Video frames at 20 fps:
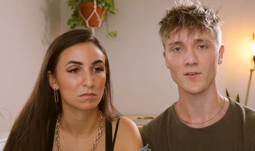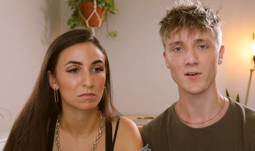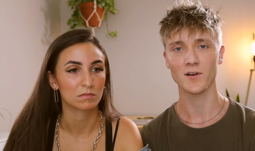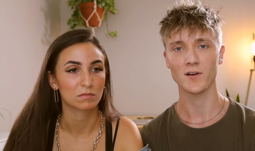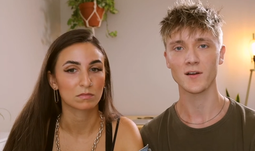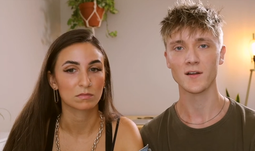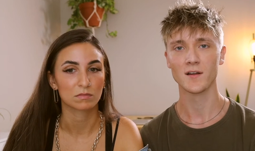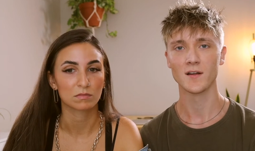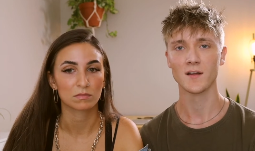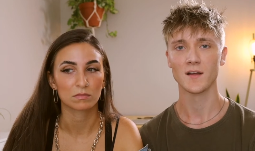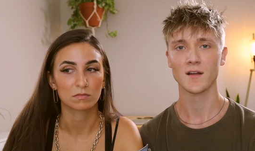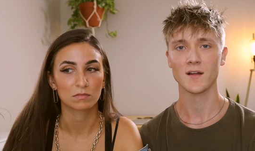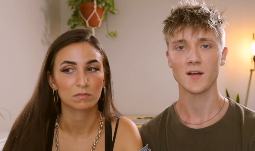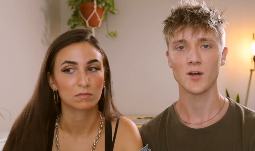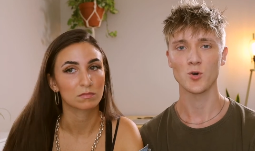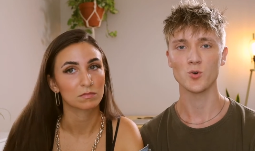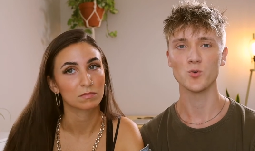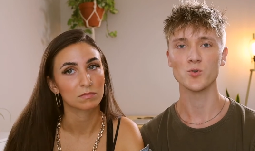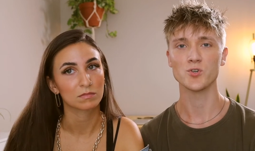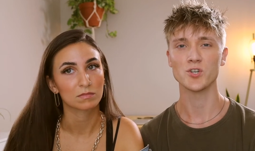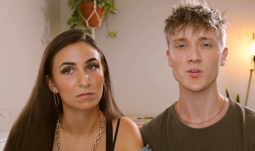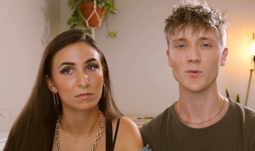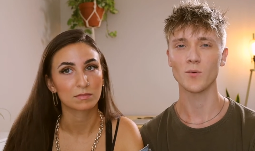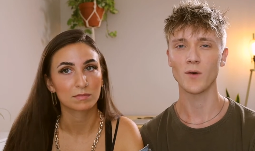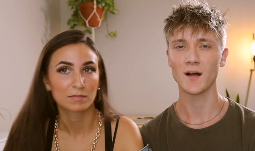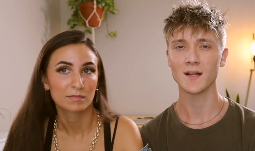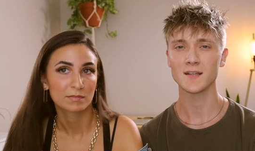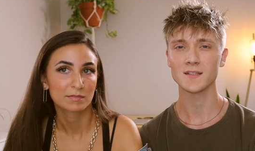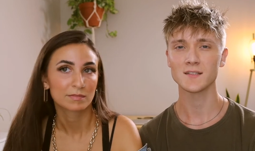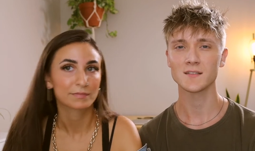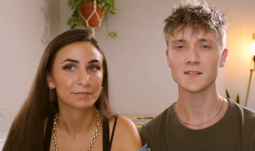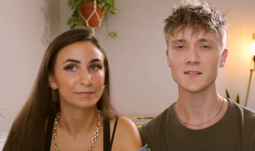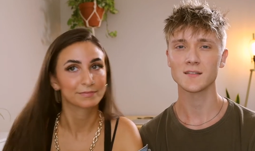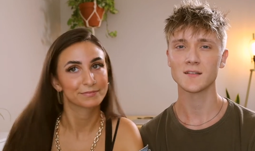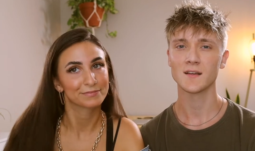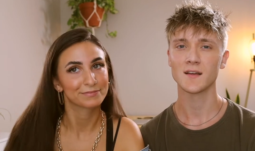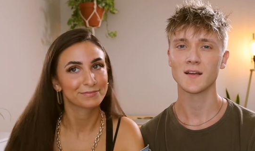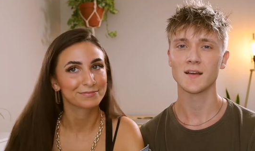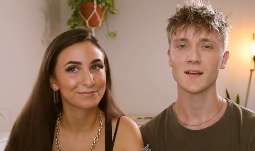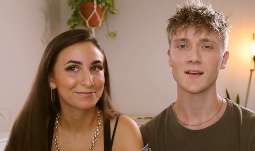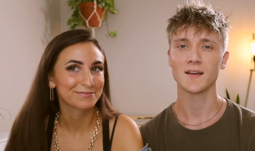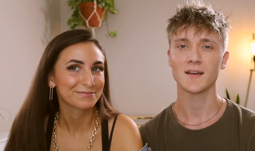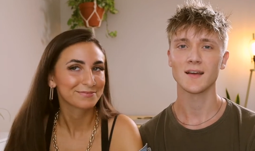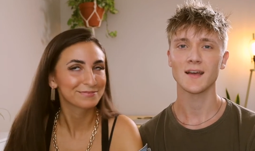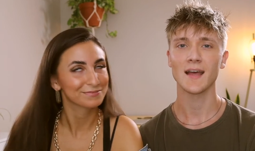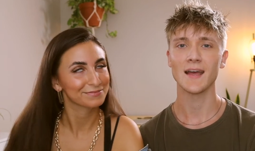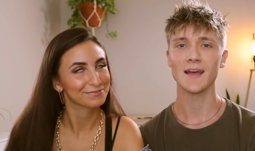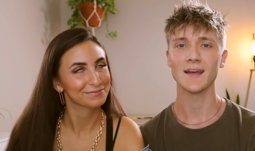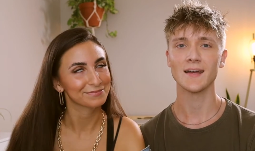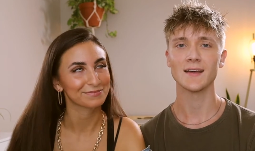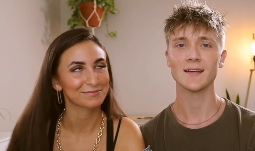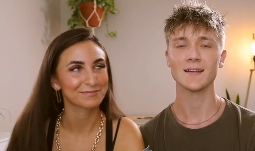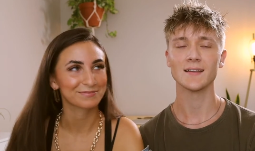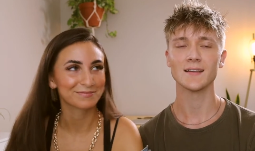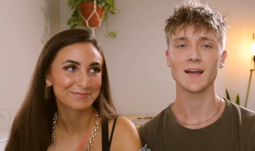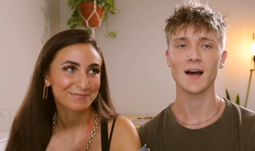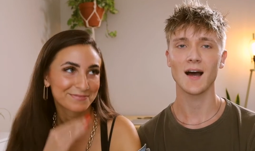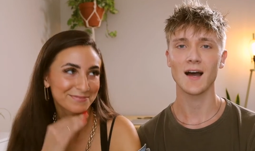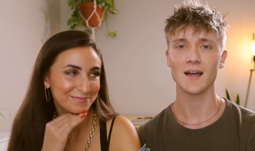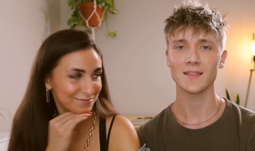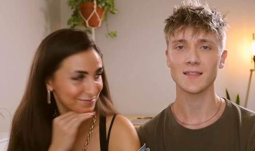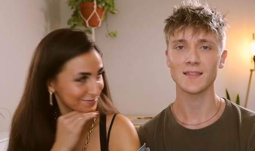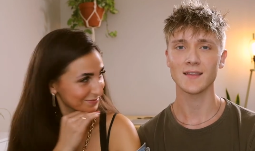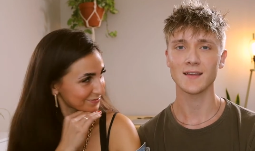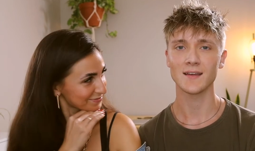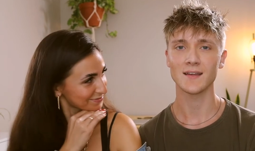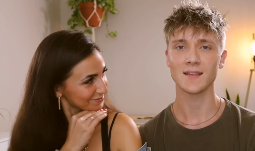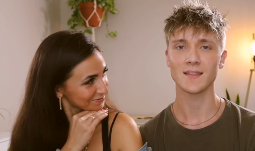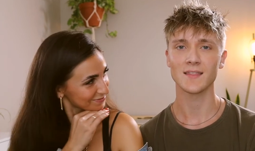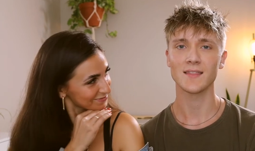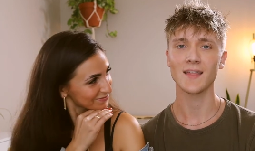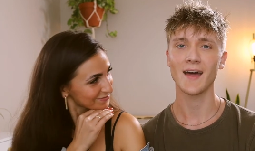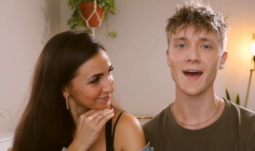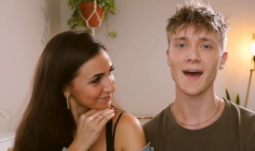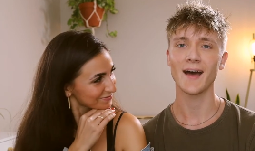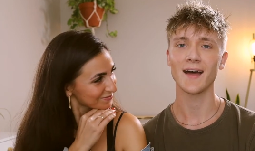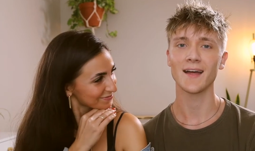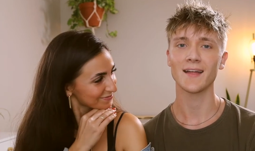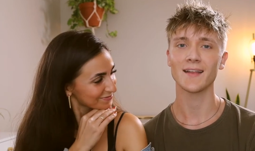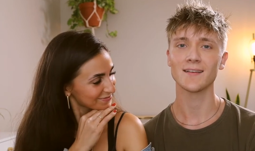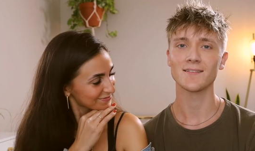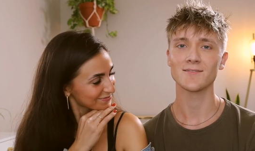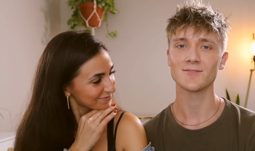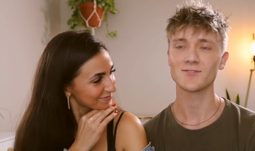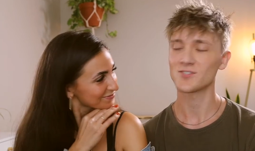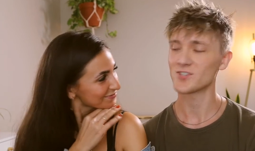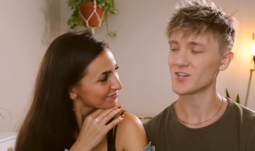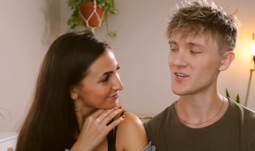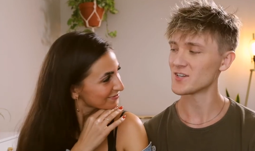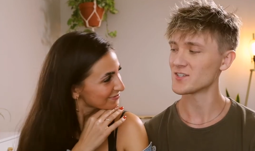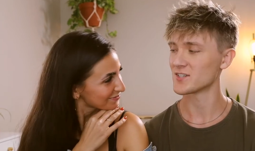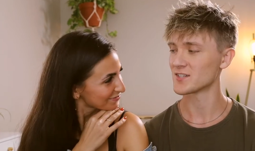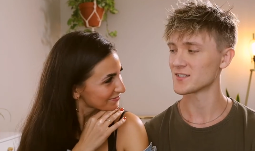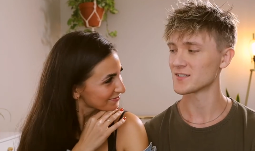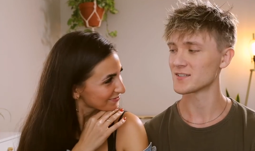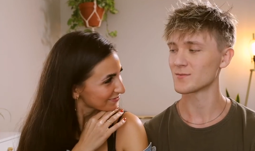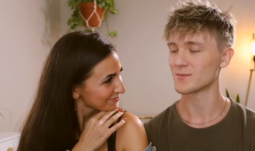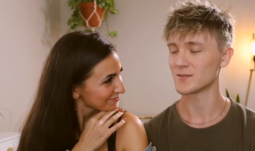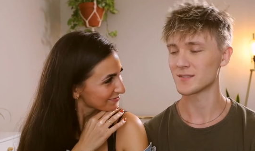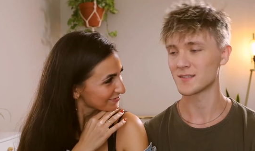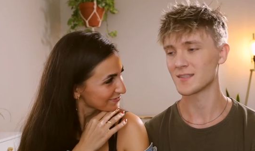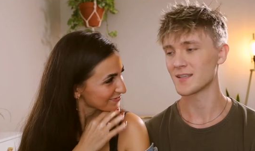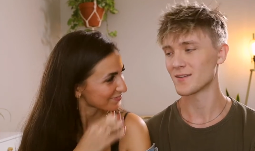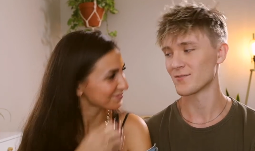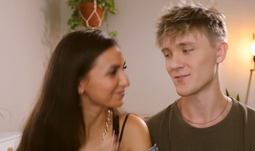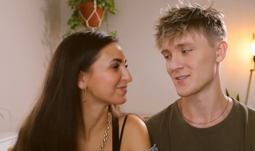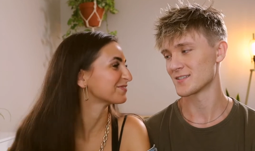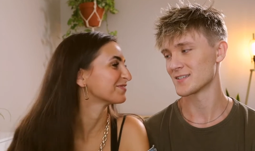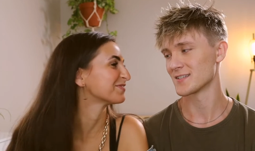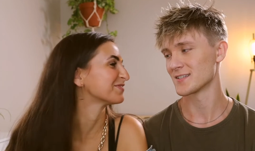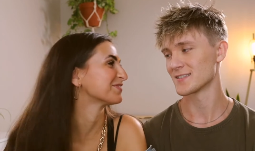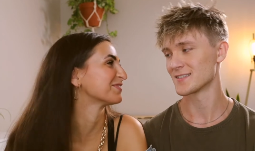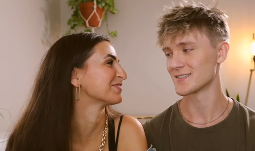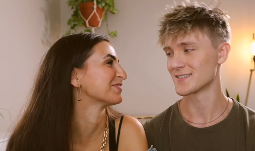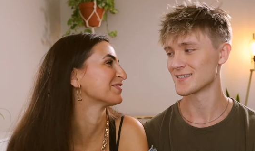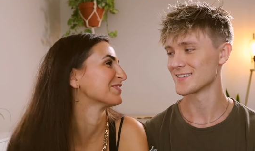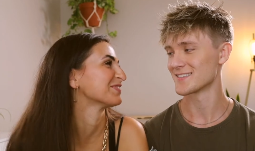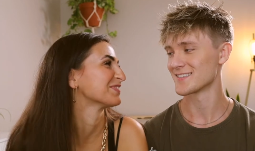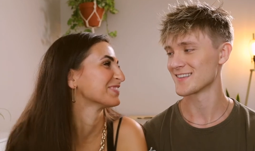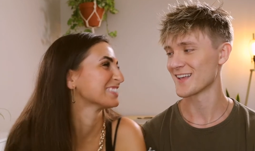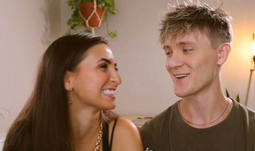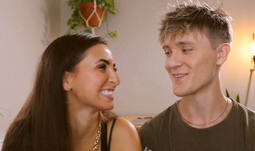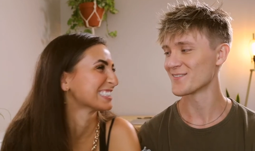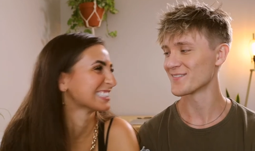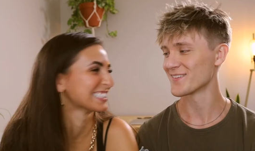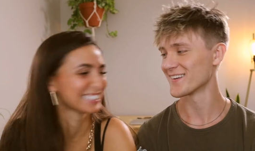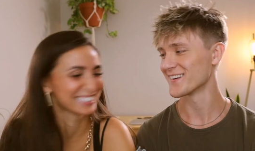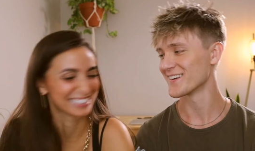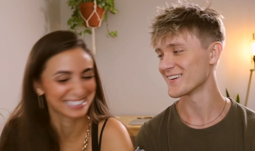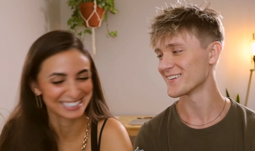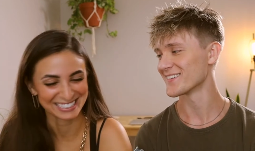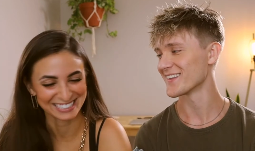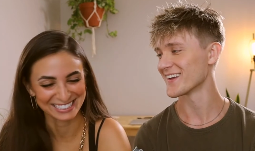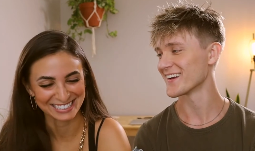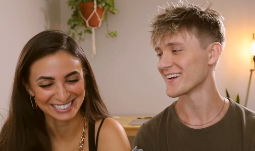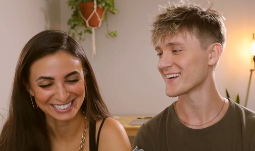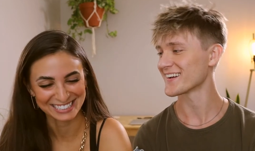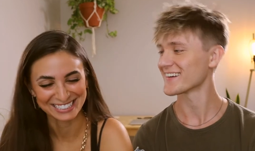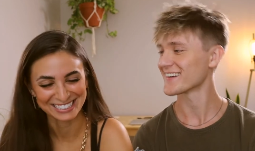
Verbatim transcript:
Speaker 1: for who she was. And I think that changes with different seasons and stuff, you know? Like